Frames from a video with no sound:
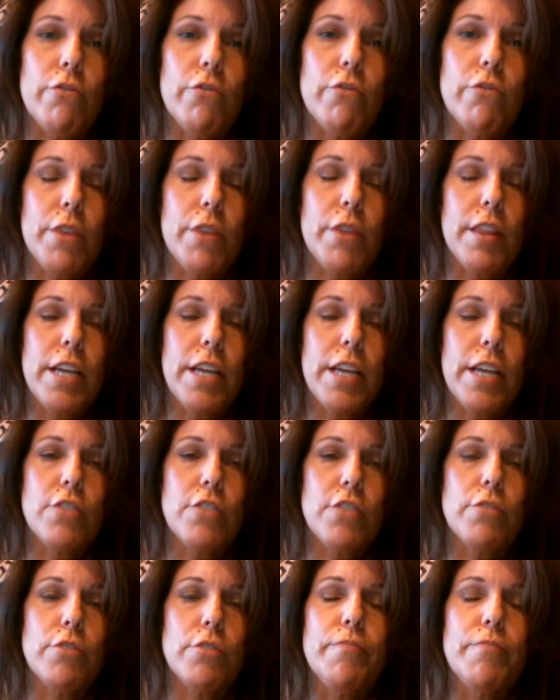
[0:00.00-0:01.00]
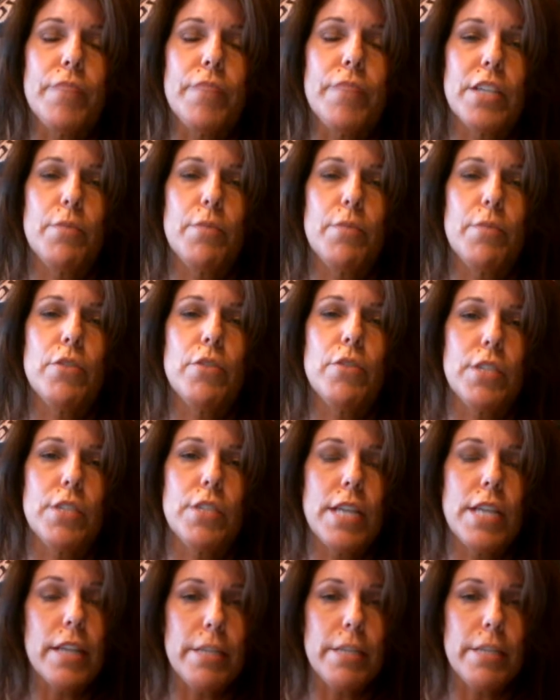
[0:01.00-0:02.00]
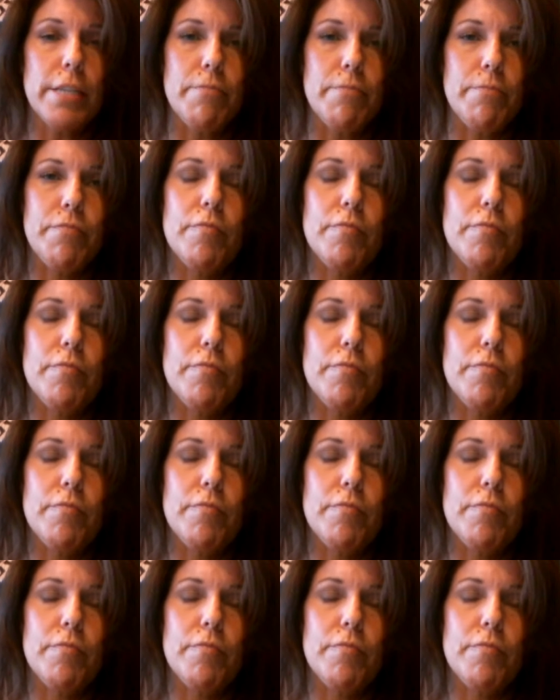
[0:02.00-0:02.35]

with laser as opposed to saline.